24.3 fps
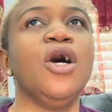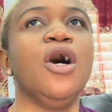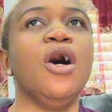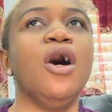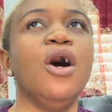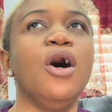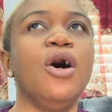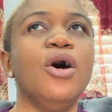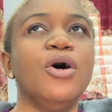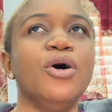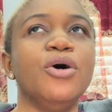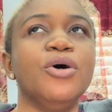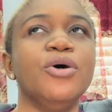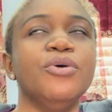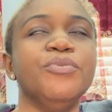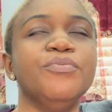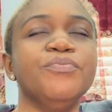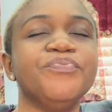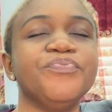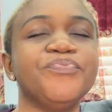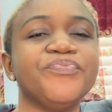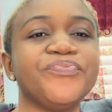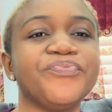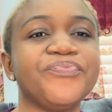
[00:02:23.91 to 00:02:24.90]

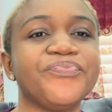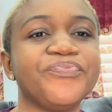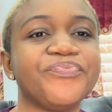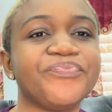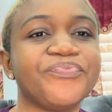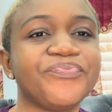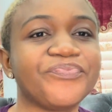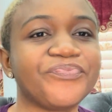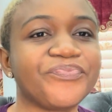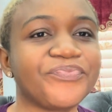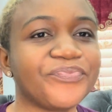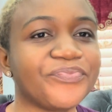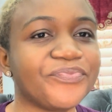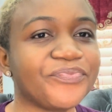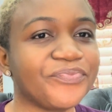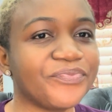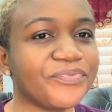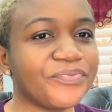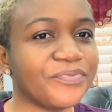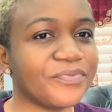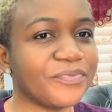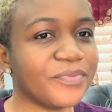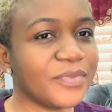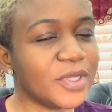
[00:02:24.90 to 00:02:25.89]

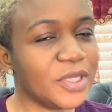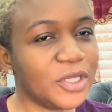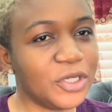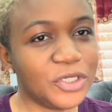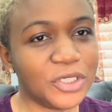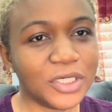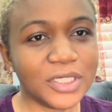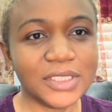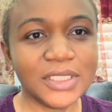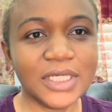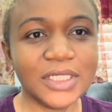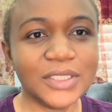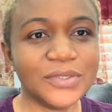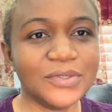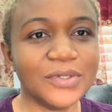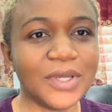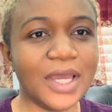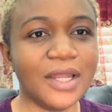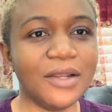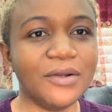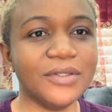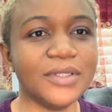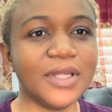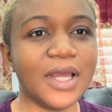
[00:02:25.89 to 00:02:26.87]
You just need to
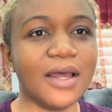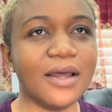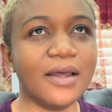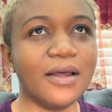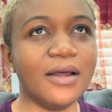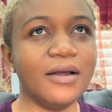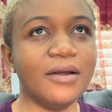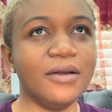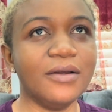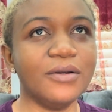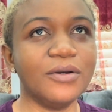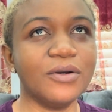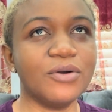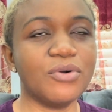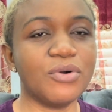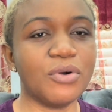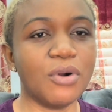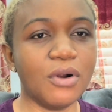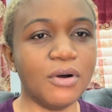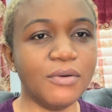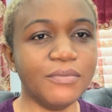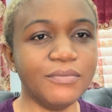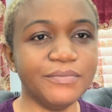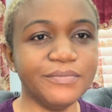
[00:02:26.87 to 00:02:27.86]
get on
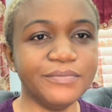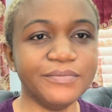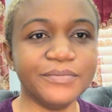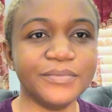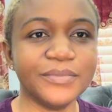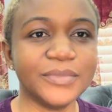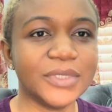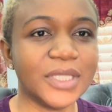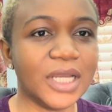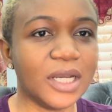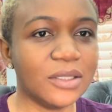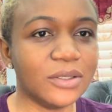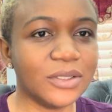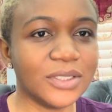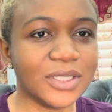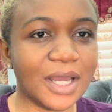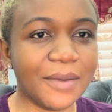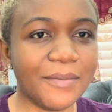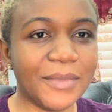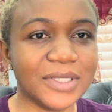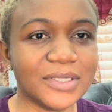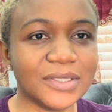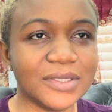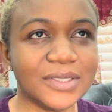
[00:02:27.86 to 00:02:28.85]
Chrome, download
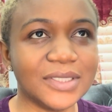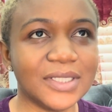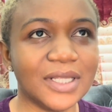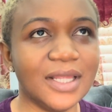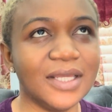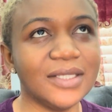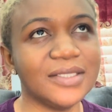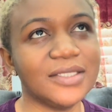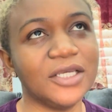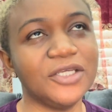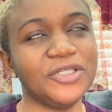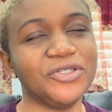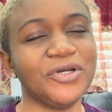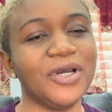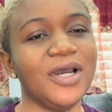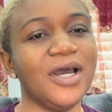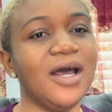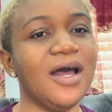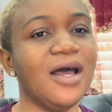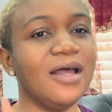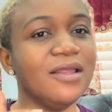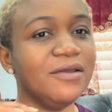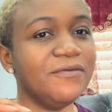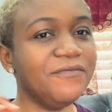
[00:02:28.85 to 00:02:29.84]
Amazon Seller Central.
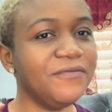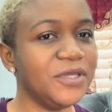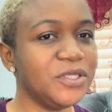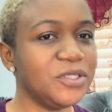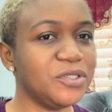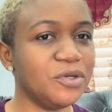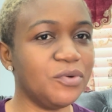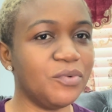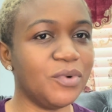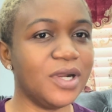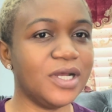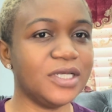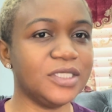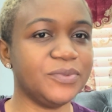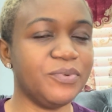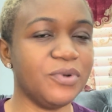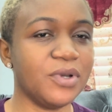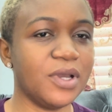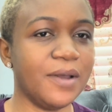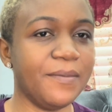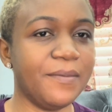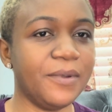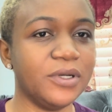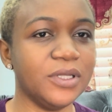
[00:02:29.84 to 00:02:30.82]
I had a video where I
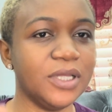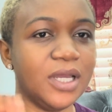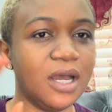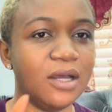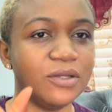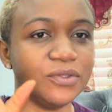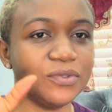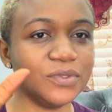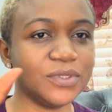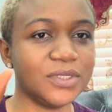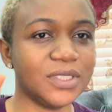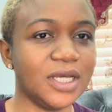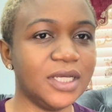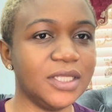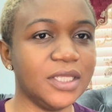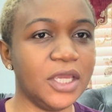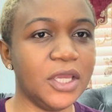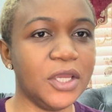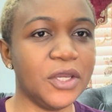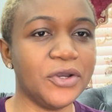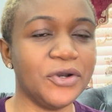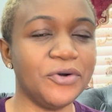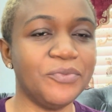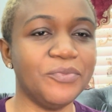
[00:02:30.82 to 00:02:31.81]
spoke about how to start
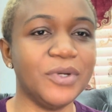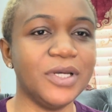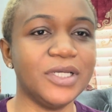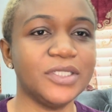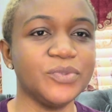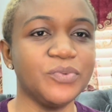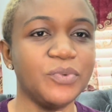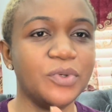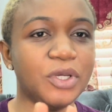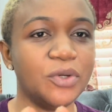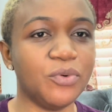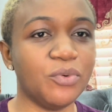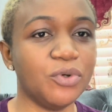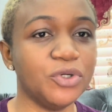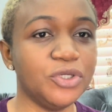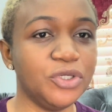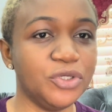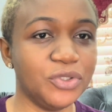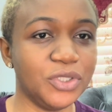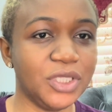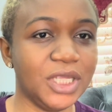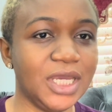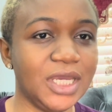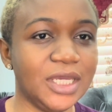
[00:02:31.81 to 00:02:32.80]
e-commerce, what
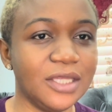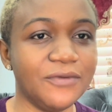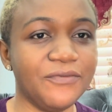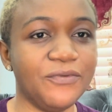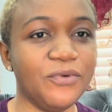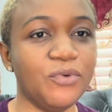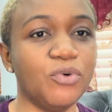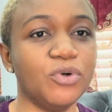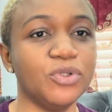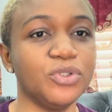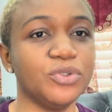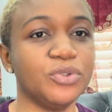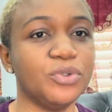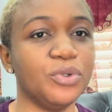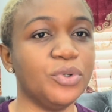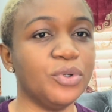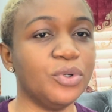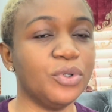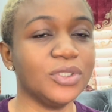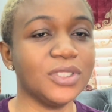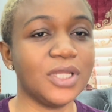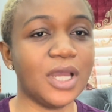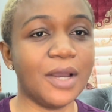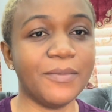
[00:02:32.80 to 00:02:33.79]
you need if you want to
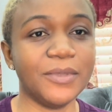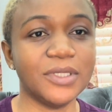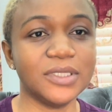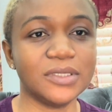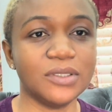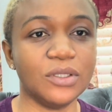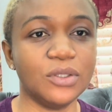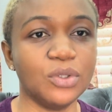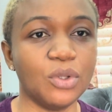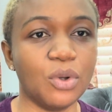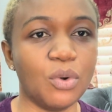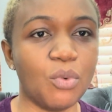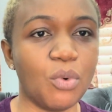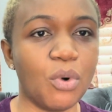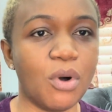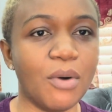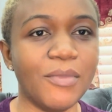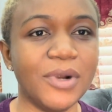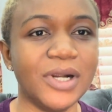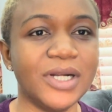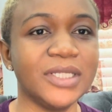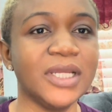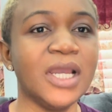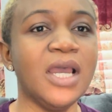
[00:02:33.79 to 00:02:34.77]
go on Amazon or
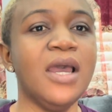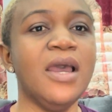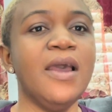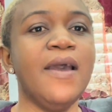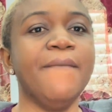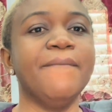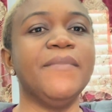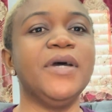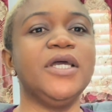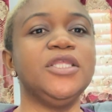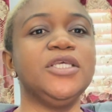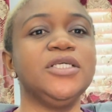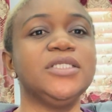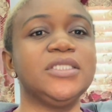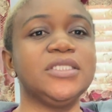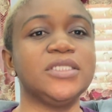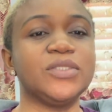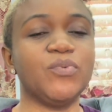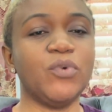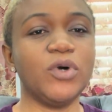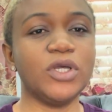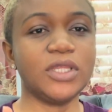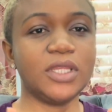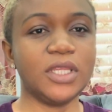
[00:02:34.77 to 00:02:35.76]
Walmart. But this
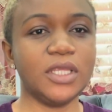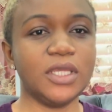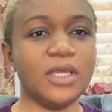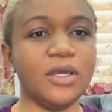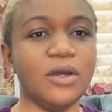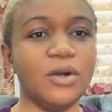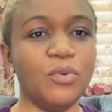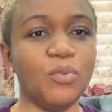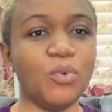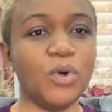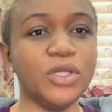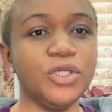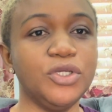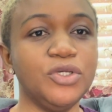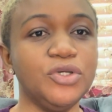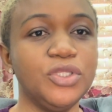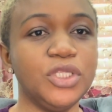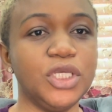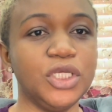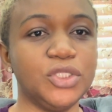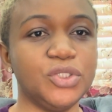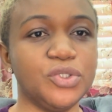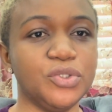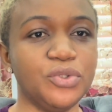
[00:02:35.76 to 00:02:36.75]
is what you
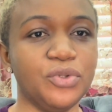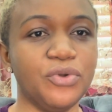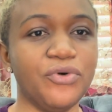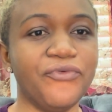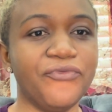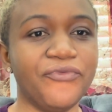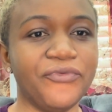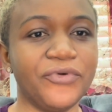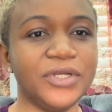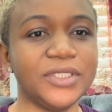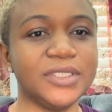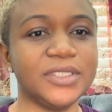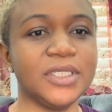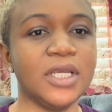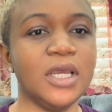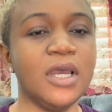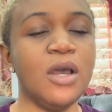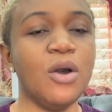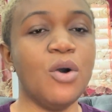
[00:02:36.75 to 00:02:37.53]
need to know first.